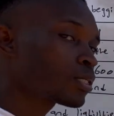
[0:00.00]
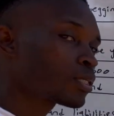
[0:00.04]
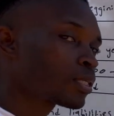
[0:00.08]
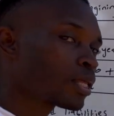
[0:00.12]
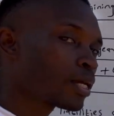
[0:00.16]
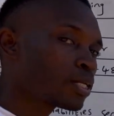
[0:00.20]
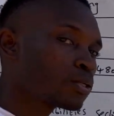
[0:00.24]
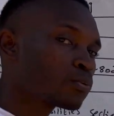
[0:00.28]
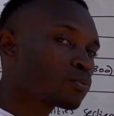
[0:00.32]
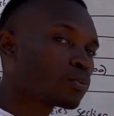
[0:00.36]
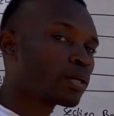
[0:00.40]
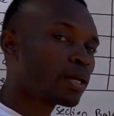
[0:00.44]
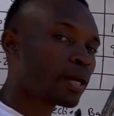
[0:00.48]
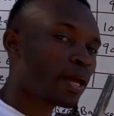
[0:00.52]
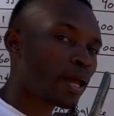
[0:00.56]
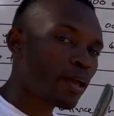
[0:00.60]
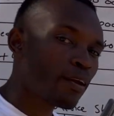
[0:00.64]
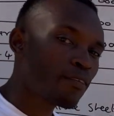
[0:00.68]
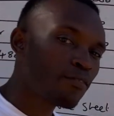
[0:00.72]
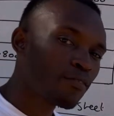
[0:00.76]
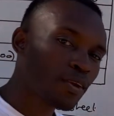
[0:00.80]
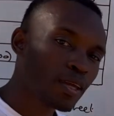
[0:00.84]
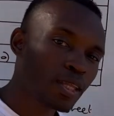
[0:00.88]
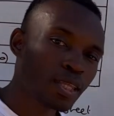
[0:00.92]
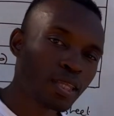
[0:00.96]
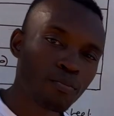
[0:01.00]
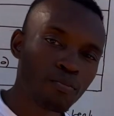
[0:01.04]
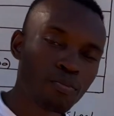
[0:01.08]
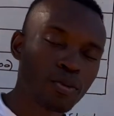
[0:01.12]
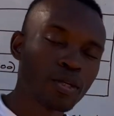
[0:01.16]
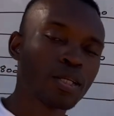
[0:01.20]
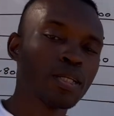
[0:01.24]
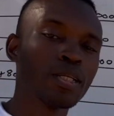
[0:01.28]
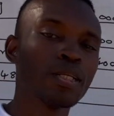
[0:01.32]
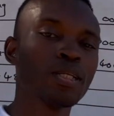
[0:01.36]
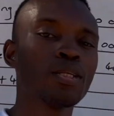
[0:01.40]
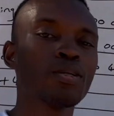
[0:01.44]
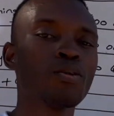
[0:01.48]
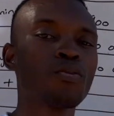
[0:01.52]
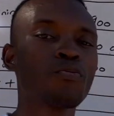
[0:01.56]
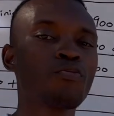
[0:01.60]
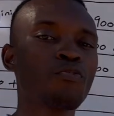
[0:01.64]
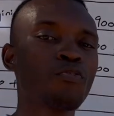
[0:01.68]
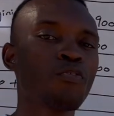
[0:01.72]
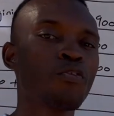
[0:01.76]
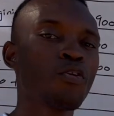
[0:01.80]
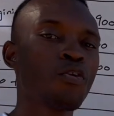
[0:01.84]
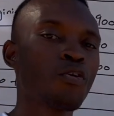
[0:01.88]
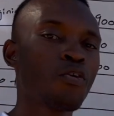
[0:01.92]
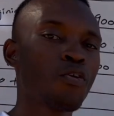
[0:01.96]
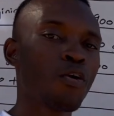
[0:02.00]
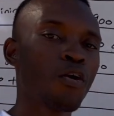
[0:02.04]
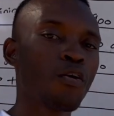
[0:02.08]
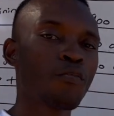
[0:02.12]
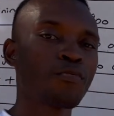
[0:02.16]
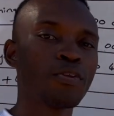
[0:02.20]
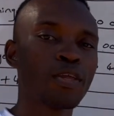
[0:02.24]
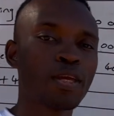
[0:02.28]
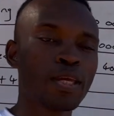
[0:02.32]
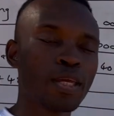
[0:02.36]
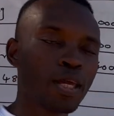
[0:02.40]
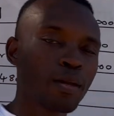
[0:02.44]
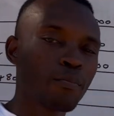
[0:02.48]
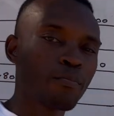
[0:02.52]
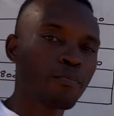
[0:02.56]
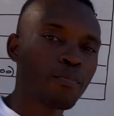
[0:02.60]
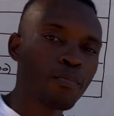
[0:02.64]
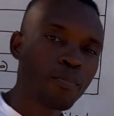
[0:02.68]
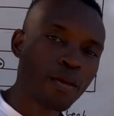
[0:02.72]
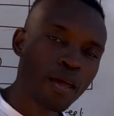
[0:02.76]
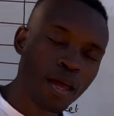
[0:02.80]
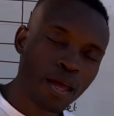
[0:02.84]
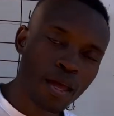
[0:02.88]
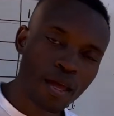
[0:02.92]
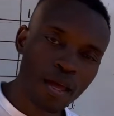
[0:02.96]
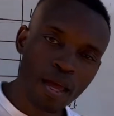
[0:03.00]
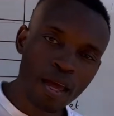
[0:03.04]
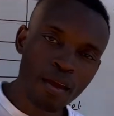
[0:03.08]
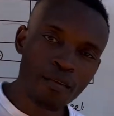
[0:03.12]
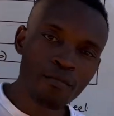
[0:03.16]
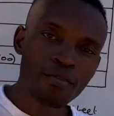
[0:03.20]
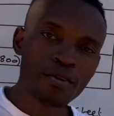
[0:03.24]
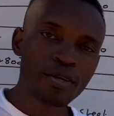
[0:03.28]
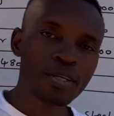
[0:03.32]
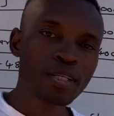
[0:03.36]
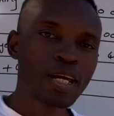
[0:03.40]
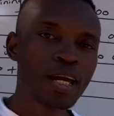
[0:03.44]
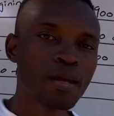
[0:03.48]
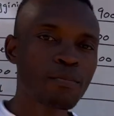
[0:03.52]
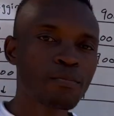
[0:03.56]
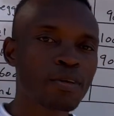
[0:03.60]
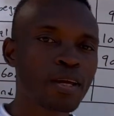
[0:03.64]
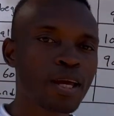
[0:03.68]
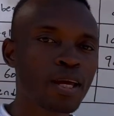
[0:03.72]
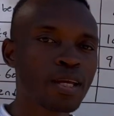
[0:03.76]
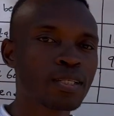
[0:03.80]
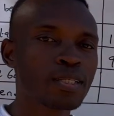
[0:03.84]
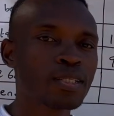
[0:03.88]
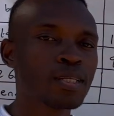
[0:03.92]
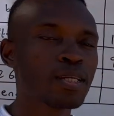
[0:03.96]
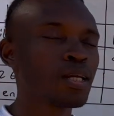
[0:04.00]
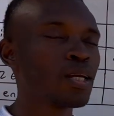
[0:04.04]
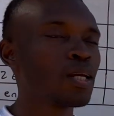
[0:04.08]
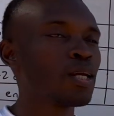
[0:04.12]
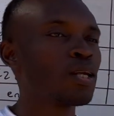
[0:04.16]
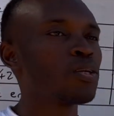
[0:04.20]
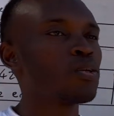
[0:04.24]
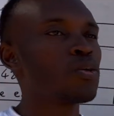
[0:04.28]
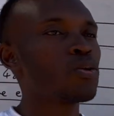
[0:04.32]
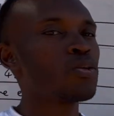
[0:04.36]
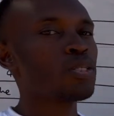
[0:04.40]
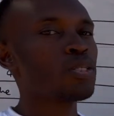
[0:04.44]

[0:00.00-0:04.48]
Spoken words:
that we have at the beginning of the year. every time, guys, don't